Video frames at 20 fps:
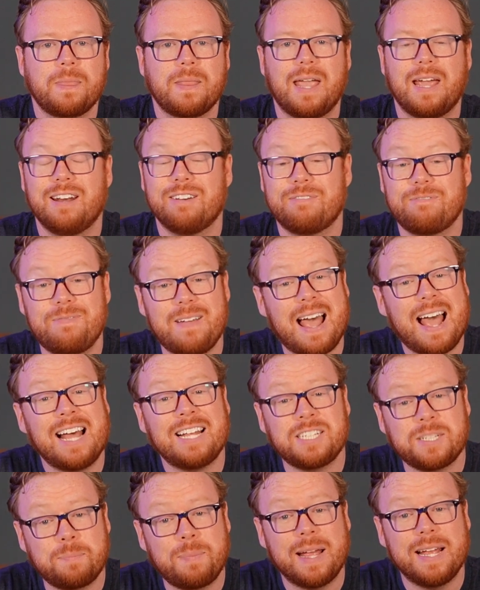In a
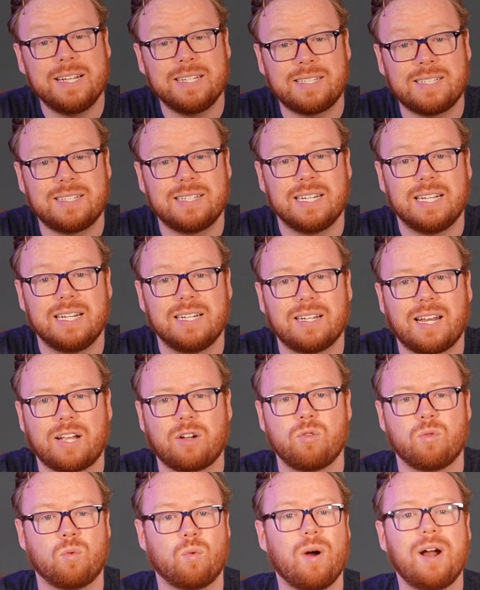fast-paced scene, like
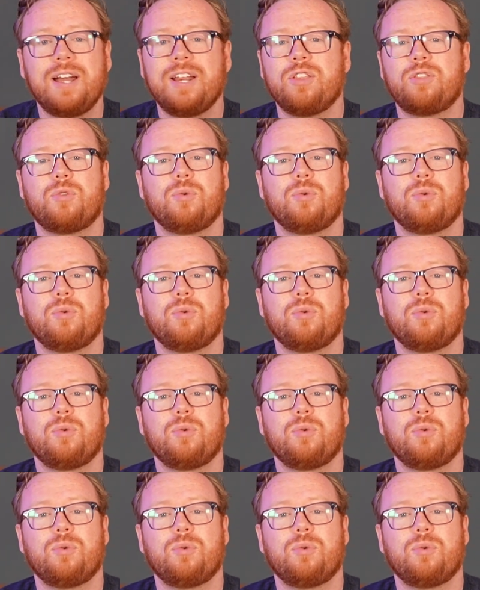running